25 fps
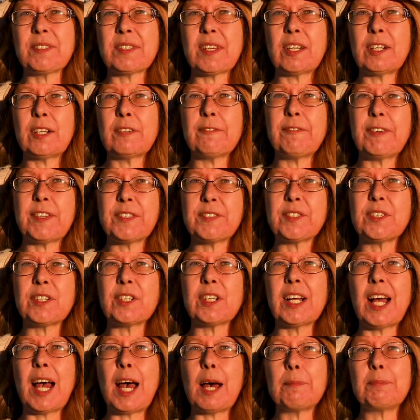Center Visitor
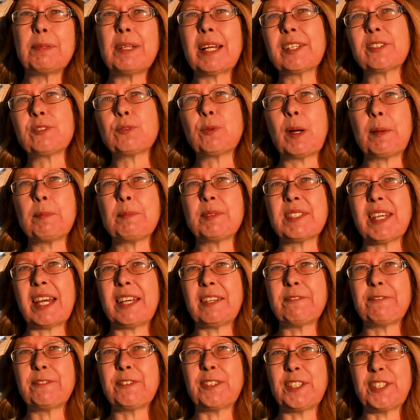Complex
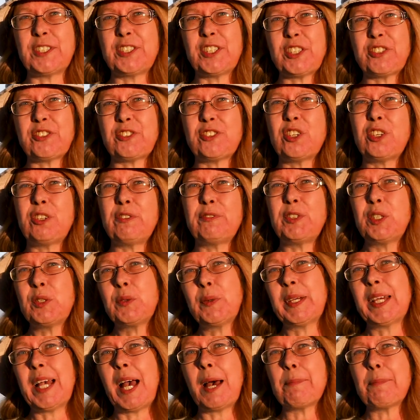website for additional viewing